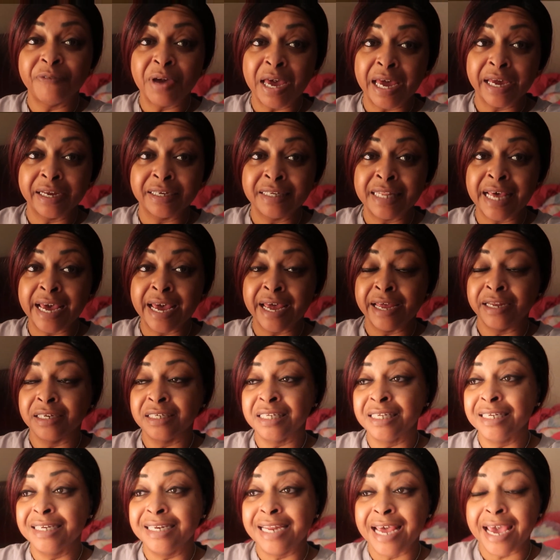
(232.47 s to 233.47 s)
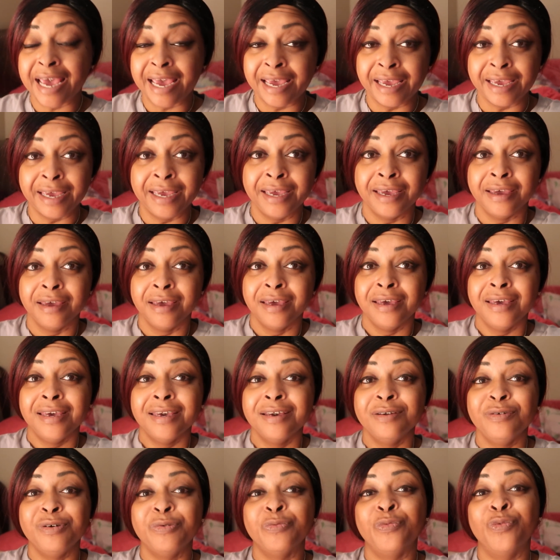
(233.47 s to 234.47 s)
fact that today
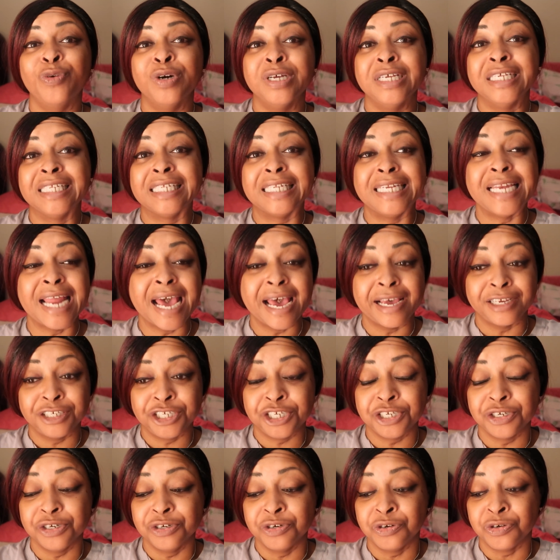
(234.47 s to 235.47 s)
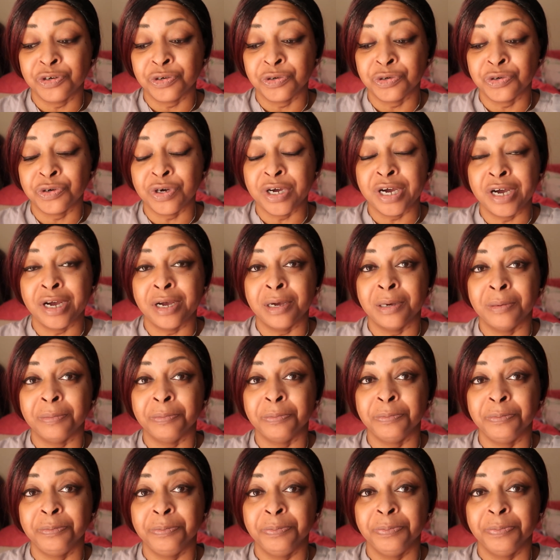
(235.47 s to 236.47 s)
was National
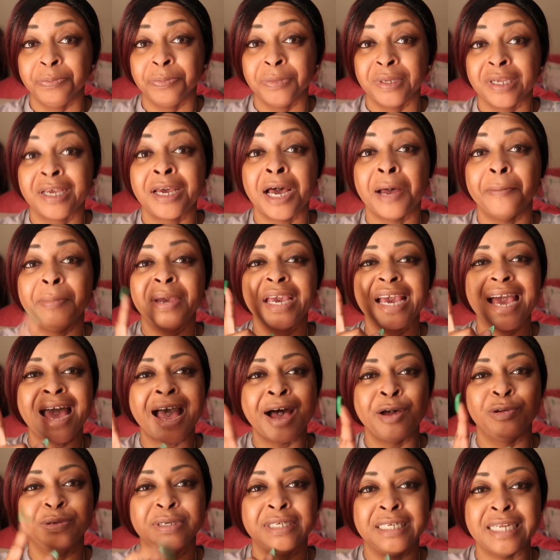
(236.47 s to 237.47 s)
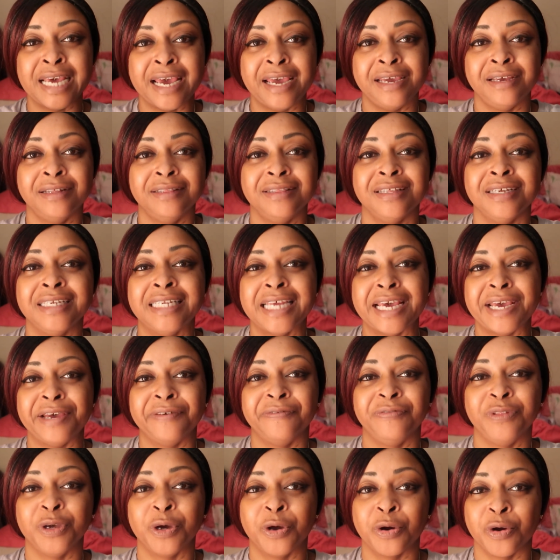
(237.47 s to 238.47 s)
um, Coming Out Day, the Day
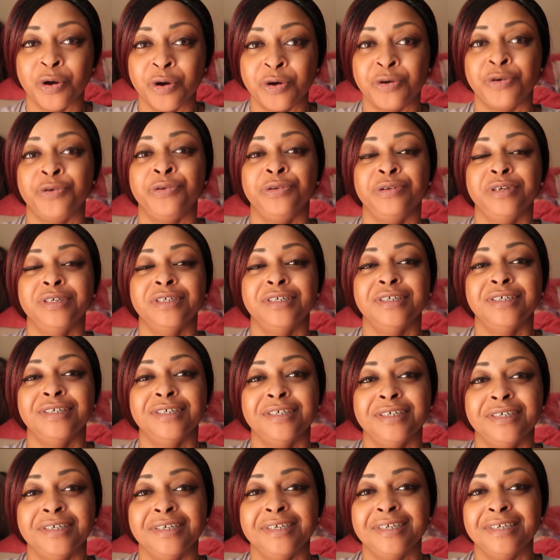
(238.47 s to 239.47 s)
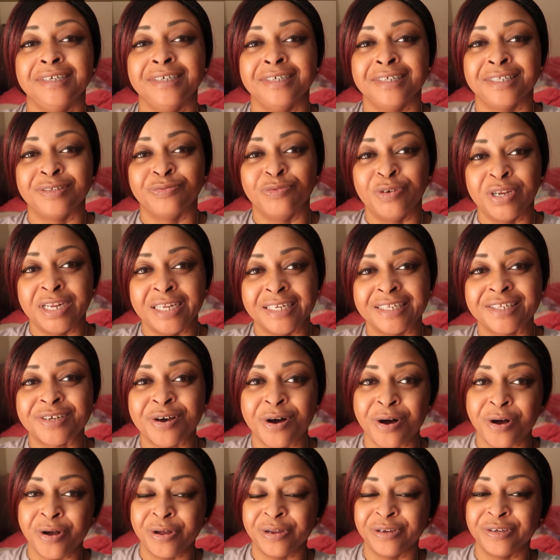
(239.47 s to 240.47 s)
of the Girl is what it's
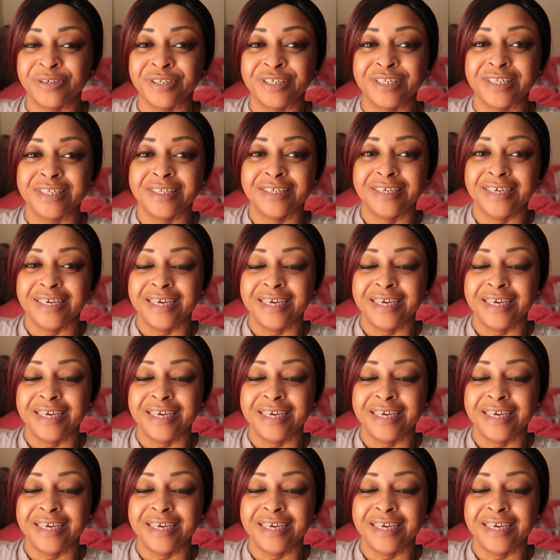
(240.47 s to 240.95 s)
called.